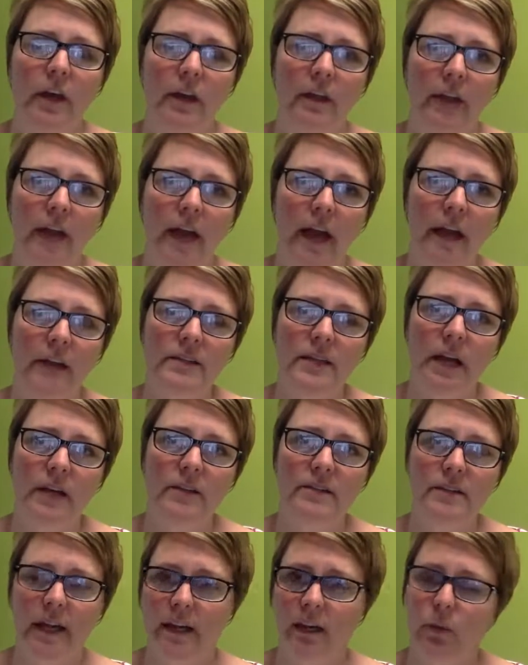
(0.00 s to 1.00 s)
that
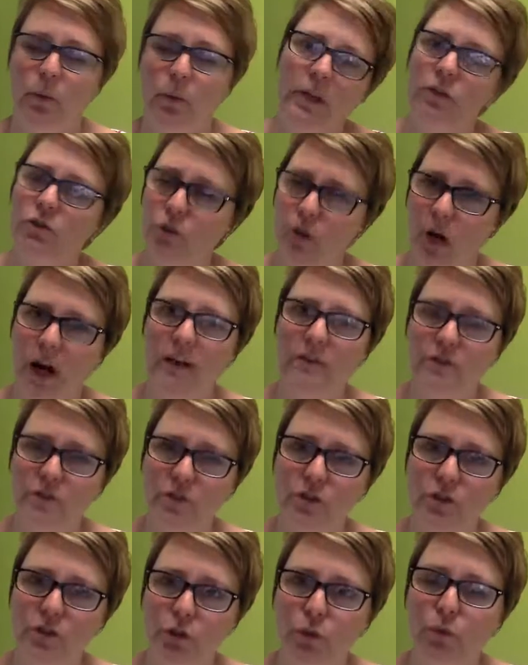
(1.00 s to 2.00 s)
Second Wind tries
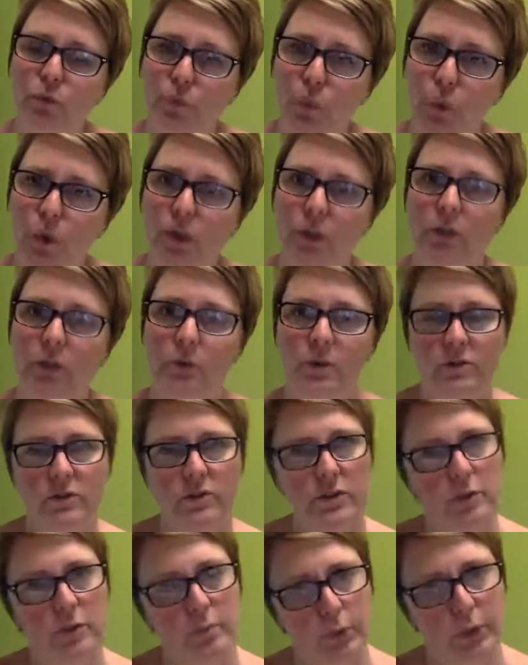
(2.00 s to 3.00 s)
to do for you, is
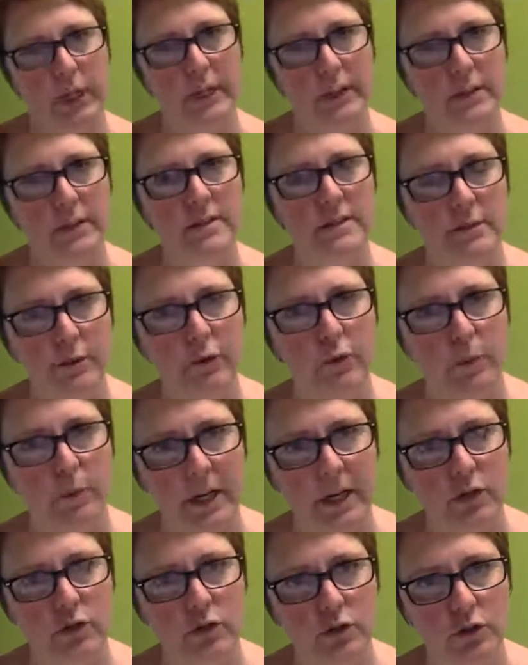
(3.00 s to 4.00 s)
to bring this
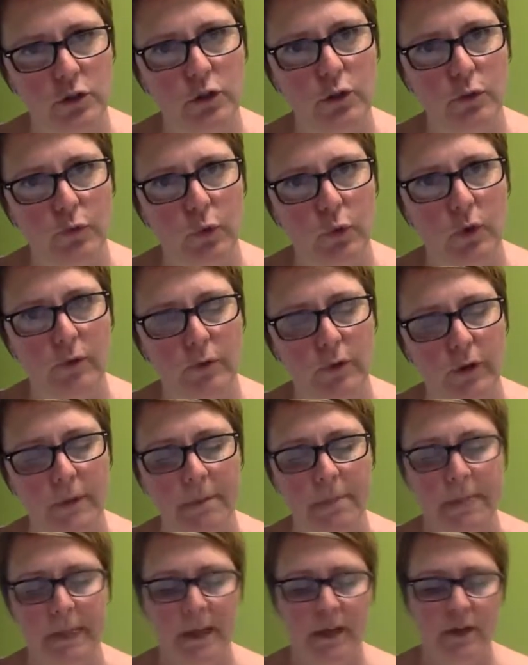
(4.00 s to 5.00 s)
information to the
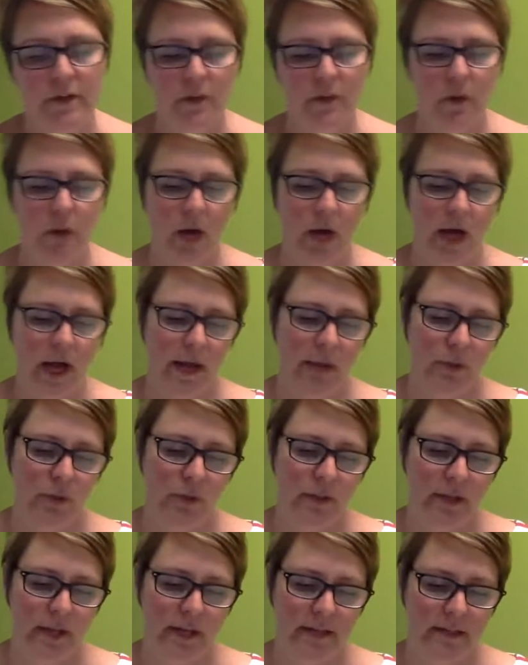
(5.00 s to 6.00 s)
forefront. So I
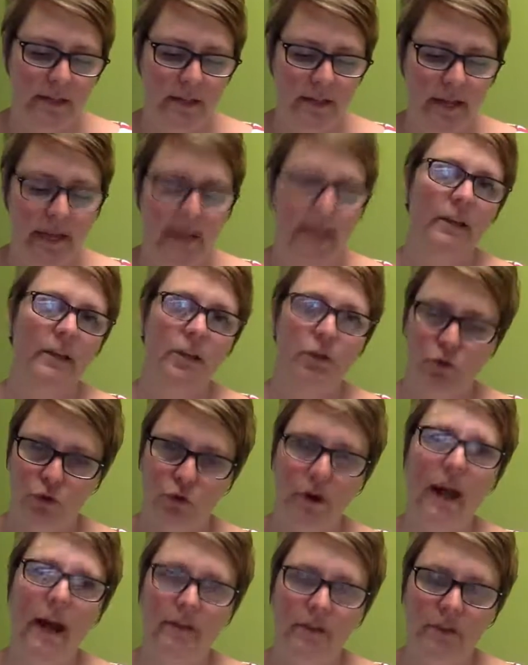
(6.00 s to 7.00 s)
would like to thank you,
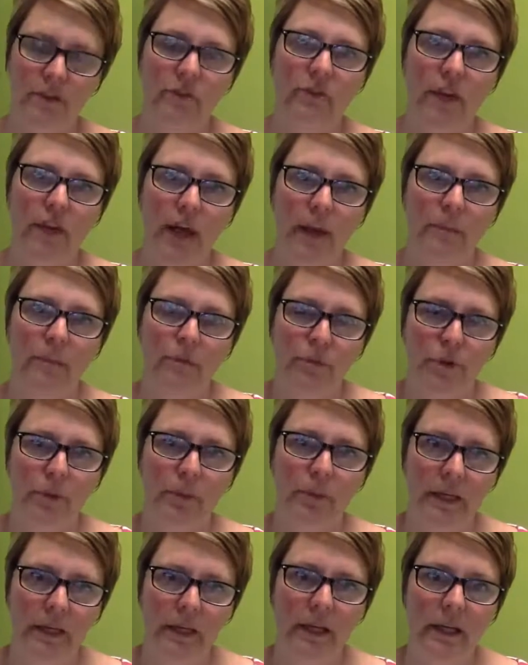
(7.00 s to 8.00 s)
Travis, for
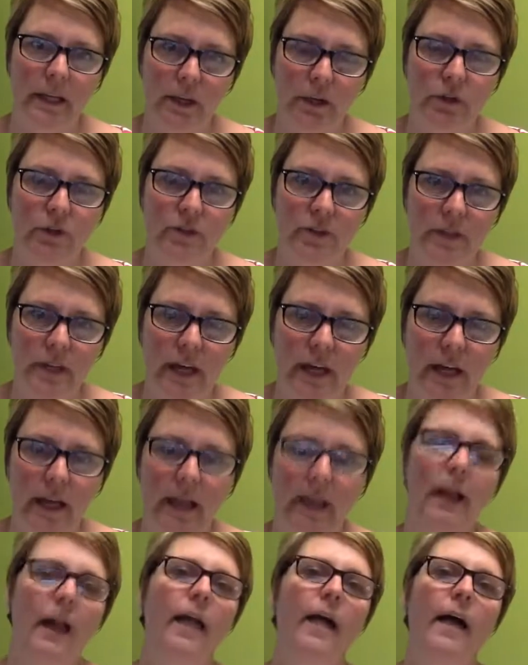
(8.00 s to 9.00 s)
being here
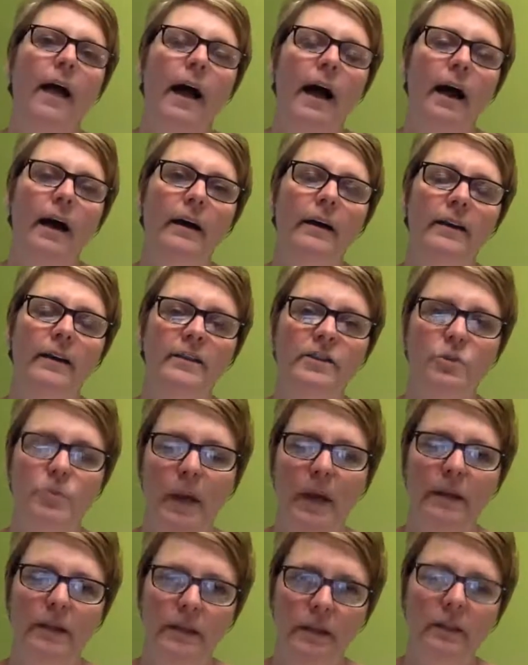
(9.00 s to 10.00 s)
today and
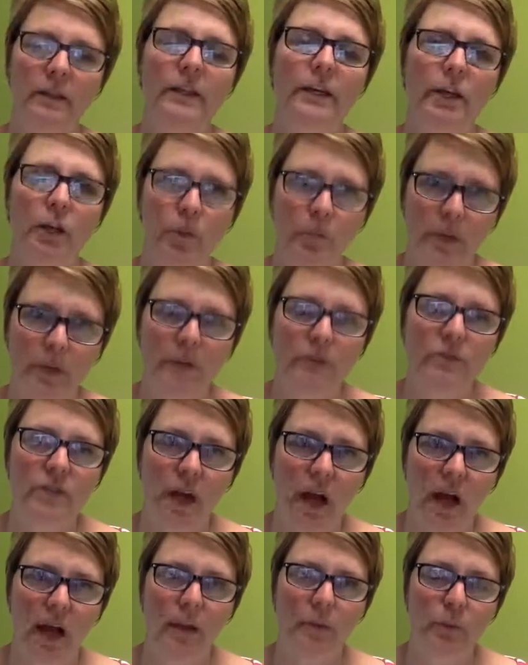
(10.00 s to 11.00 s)
spending a little bit of
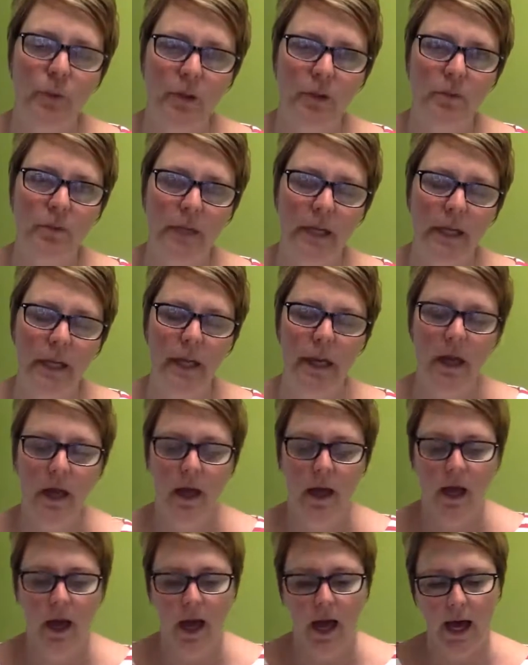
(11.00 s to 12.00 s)
time with me.
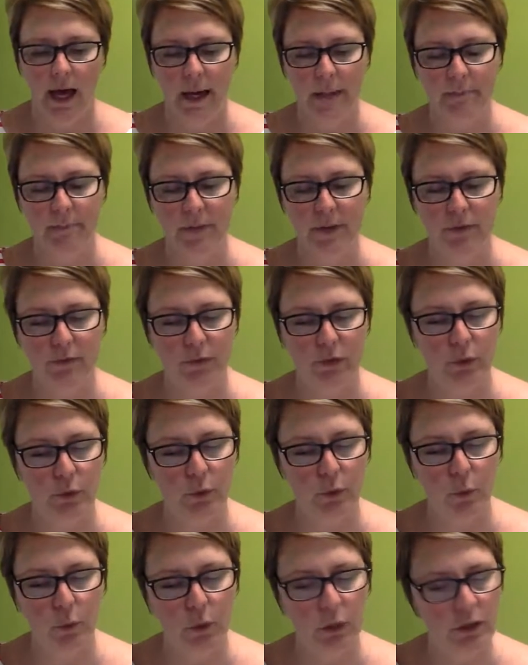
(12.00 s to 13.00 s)
If
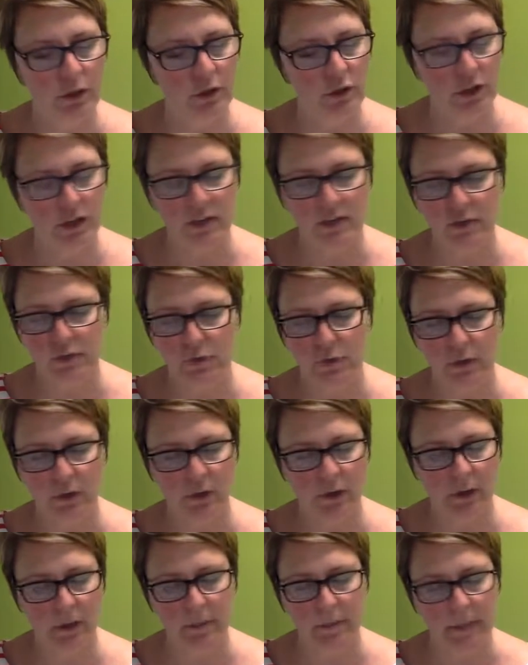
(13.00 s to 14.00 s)
you would, just
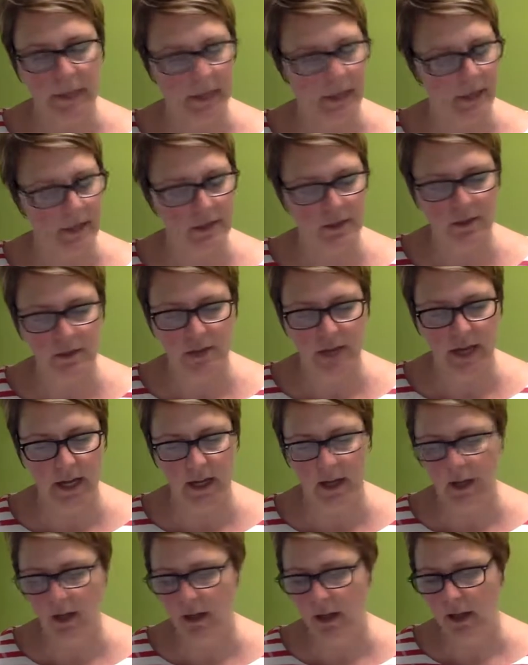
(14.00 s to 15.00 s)
for a minute,
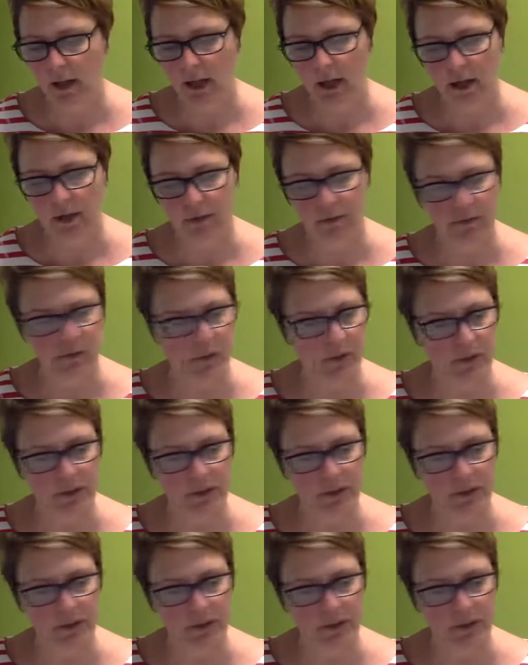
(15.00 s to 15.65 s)
tell the folks